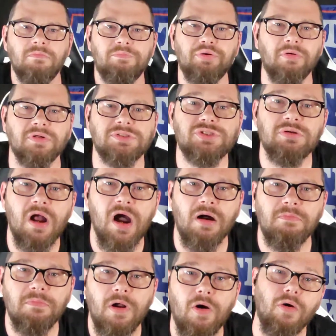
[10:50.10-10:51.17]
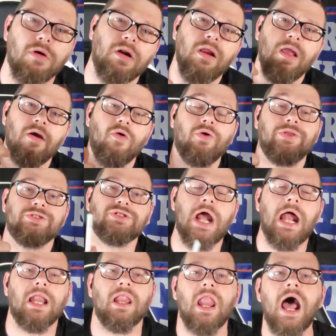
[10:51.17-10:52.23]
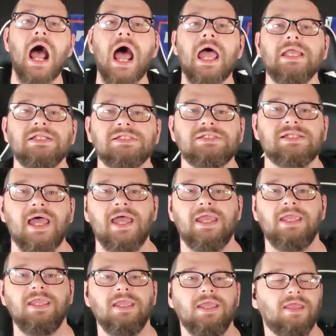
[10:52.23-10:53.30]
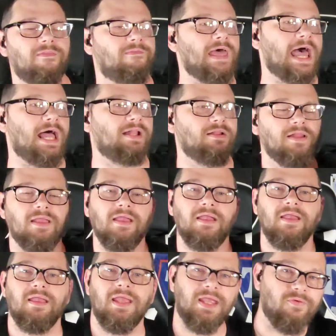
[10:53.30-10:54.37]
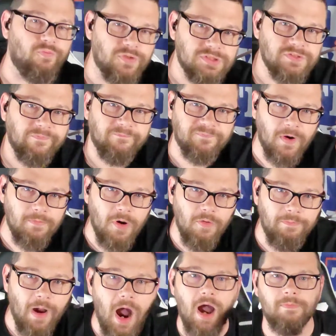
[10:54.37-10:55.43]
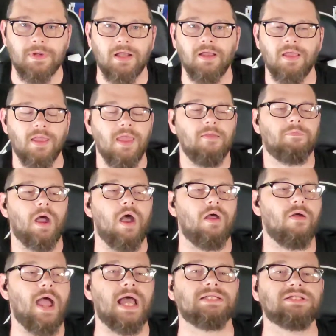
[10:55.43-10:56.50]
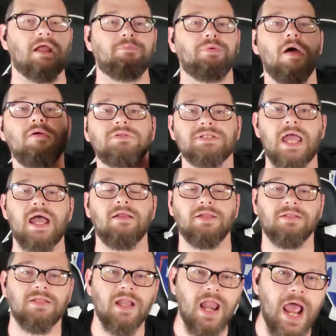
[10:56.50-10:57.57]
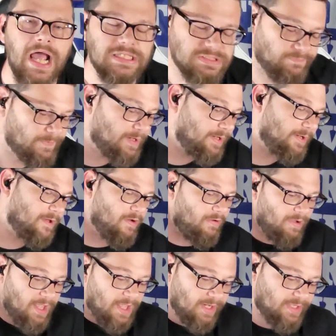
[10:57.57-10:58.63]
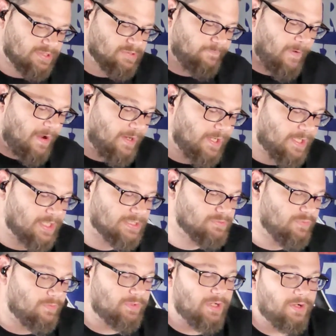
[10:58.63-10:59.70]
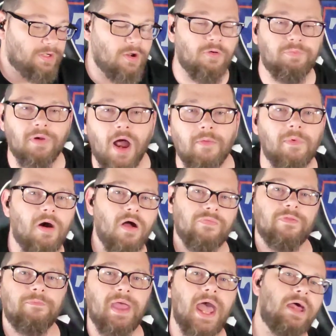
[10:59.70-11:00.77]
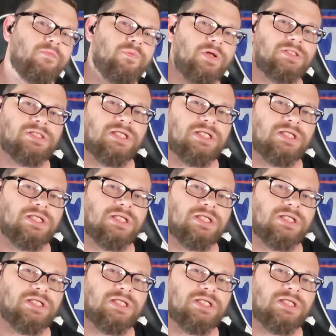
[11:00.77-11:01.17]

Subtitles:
Poor Trump. Or you try to lie and say that it was from Obama. But as I broke down in the last video, it's funny because during Obama, all the bad was